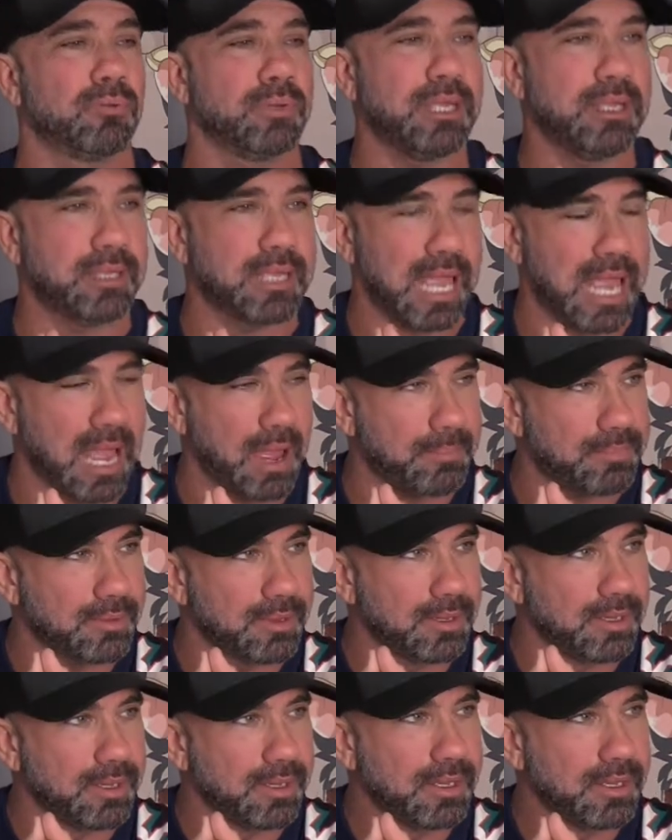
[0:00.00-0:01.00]
recap,
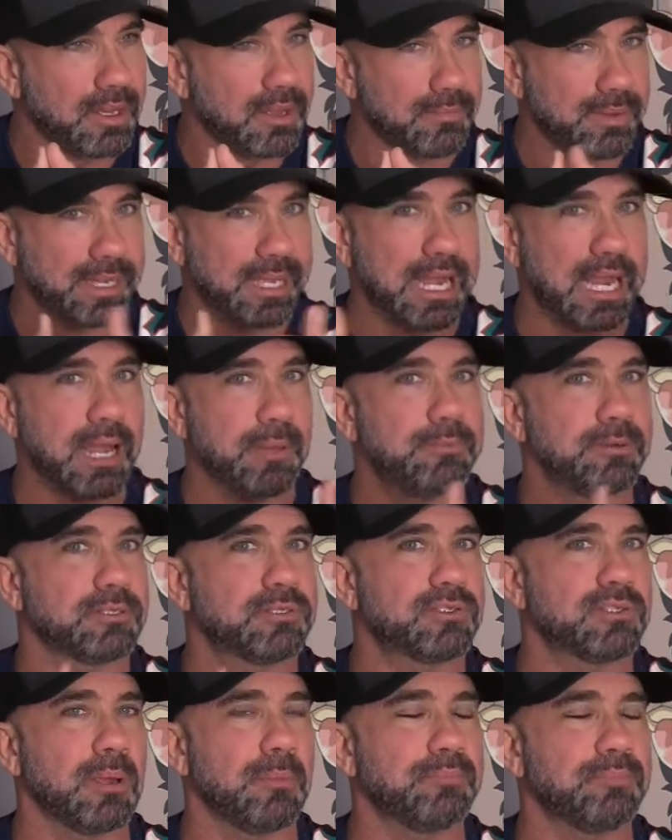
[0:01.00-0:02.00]
but I gotta
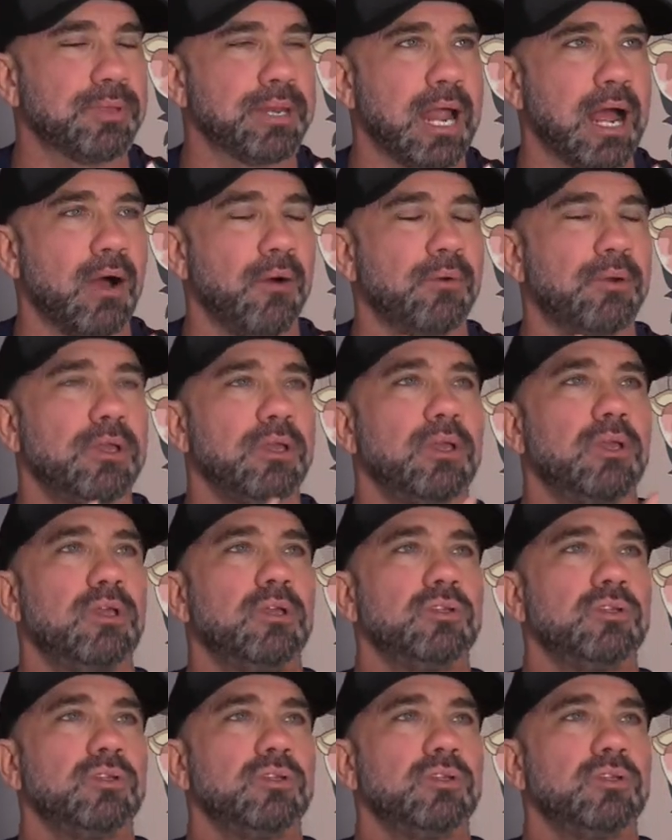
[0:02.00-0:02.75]
put something out.